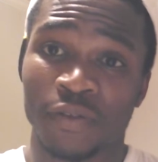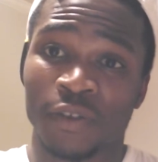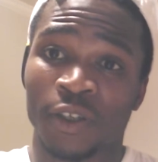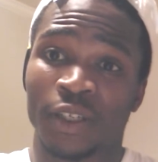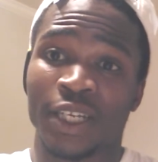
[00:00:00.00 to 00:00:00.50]

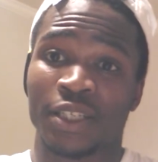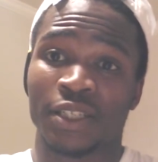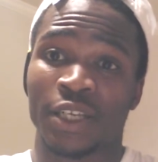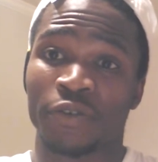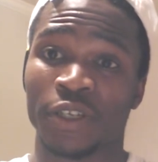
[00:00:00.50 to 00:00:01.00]
of
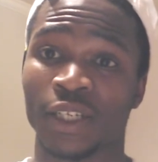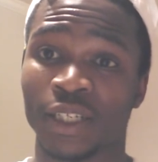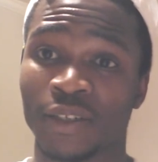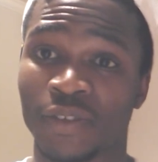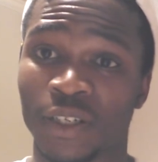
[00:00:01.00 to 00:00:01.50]
unnecessary
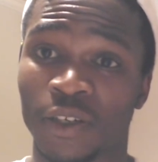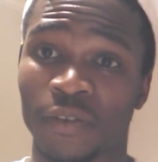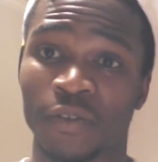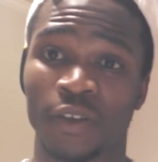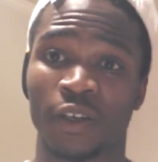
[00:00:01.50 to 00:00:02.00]
living,
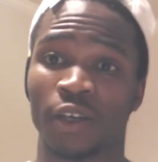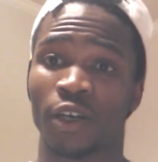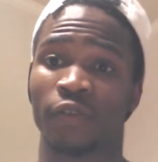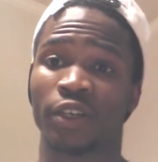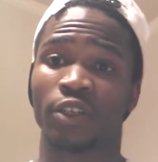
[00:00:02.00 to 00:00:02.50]
of
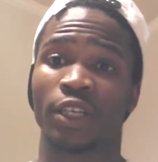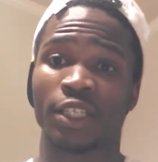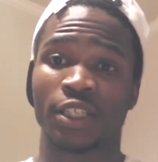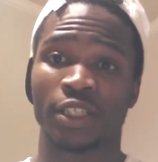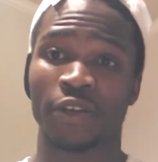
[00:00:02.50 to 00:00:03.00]
an
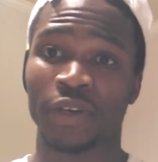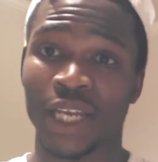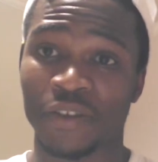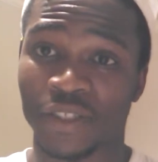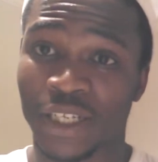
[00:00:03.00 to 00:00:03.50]
unnecessary
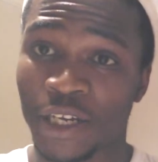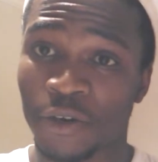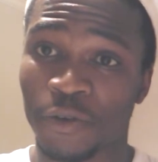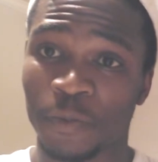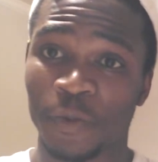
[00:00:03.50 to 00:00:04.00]

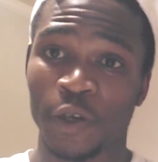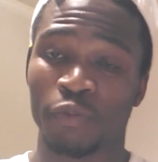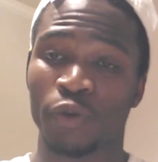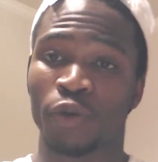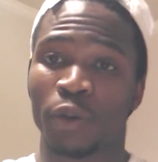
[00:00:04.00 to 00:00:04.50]
lifestyle.
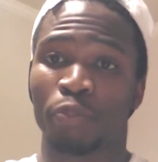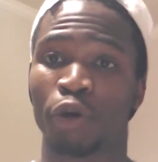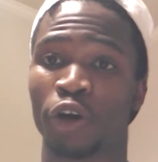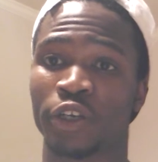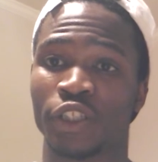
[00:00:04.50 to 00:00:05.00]
We want to
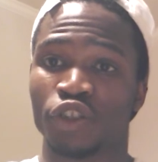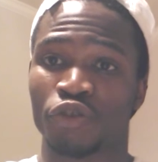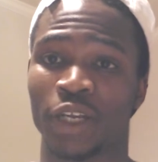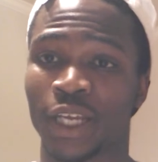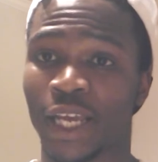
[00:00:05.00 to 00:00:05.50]
party,
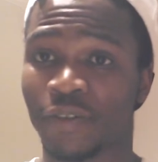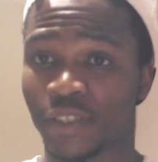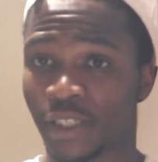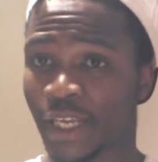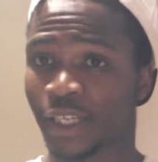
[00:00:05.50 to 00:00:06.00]
drink, have
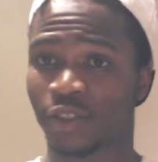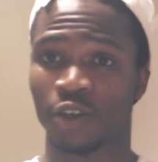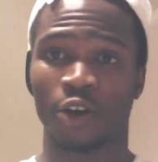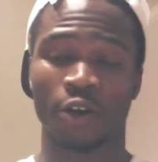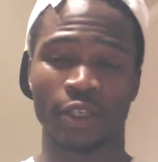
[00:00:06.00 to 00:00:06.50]
sex,
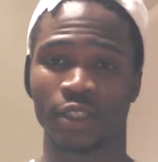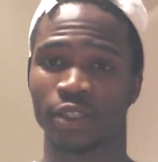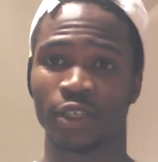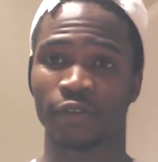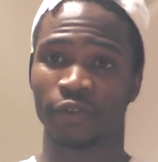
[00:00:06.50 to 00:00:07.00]
all this
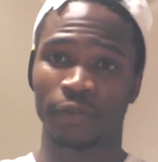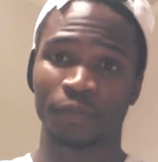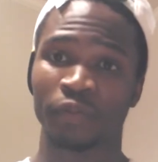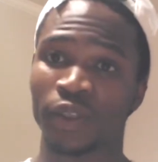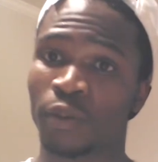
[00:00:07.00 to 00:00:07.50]
stuff.
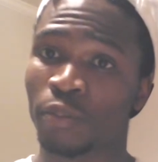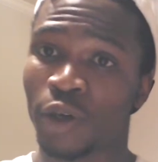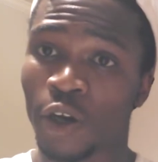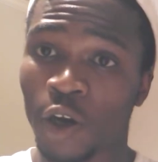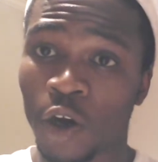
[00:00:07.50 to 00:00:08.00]

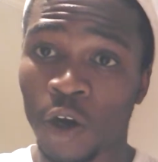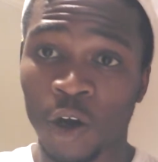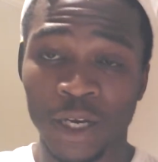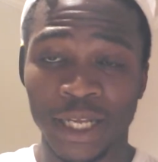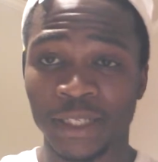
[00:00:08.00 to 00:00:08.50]
But
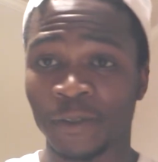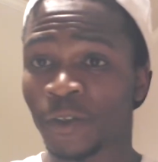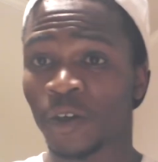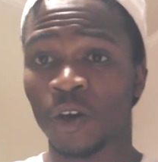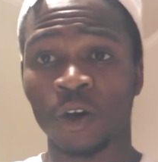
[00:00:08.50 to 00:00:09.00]
all
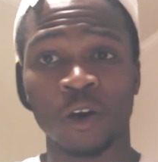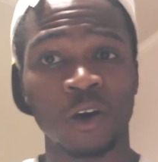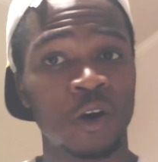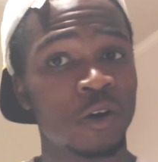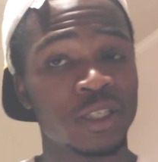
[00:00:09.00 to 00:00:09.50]

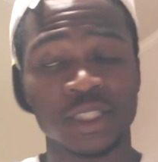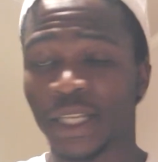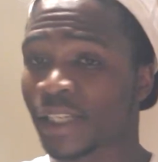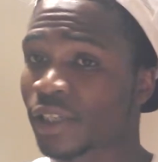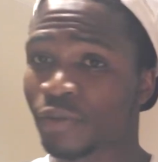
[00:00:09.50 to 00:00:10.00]
these
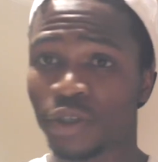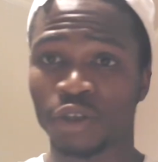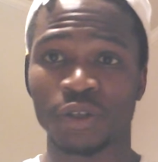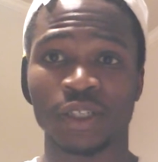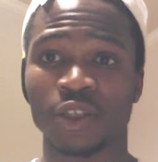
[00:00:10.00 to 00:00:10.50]
things that we're
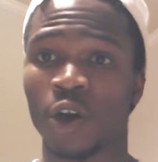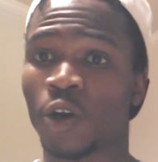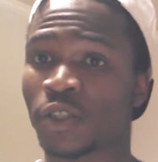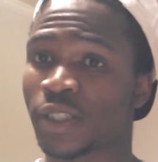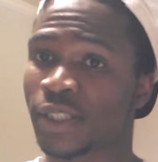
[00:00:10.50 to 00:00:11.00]
doing is
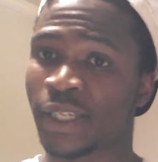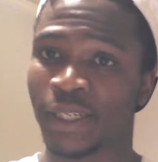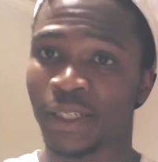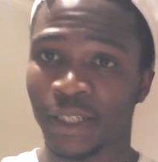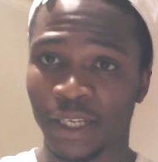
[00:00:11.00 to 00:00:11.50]
all
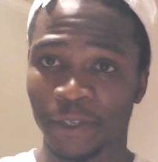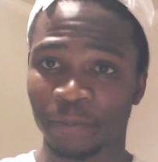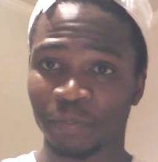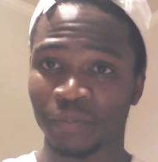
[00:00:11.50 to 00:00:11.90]
sin. Like